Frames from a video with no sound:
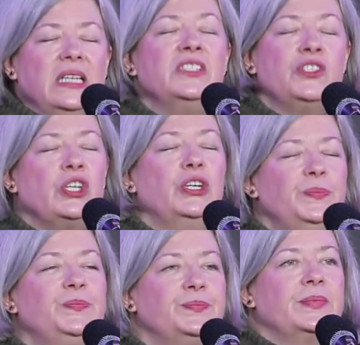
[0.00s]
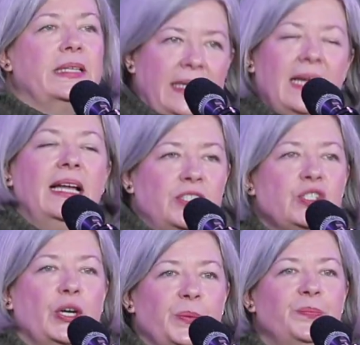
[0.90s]
It's true. It's
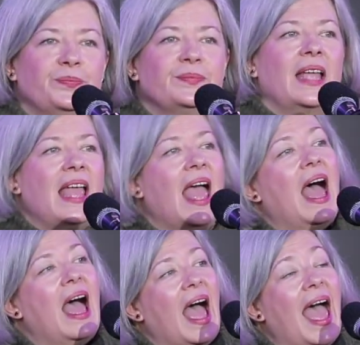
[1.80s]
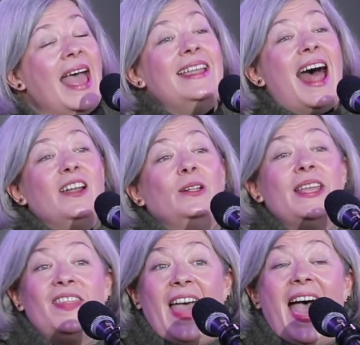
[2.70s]
true. And not
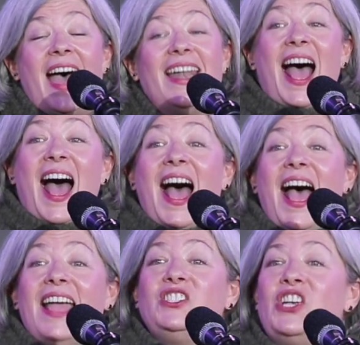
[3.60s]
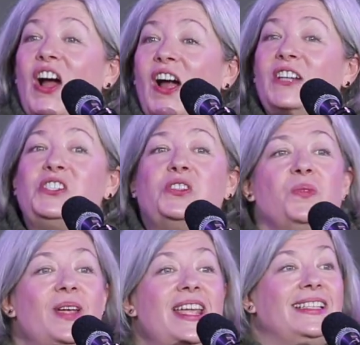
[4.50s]
only that, I charged
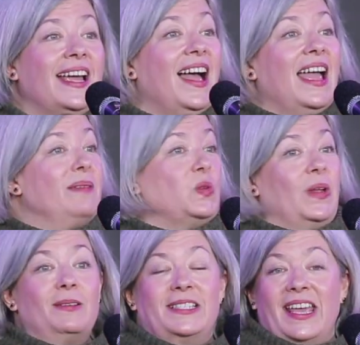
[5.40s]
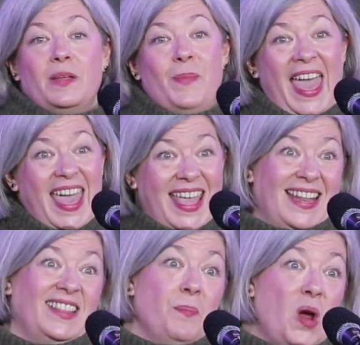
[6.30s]
3 times what I was getting paid
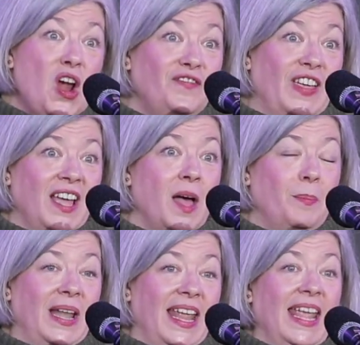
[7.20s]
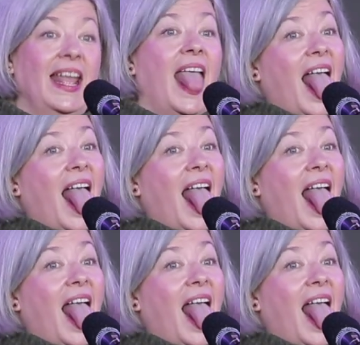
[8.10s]
at the perfect company.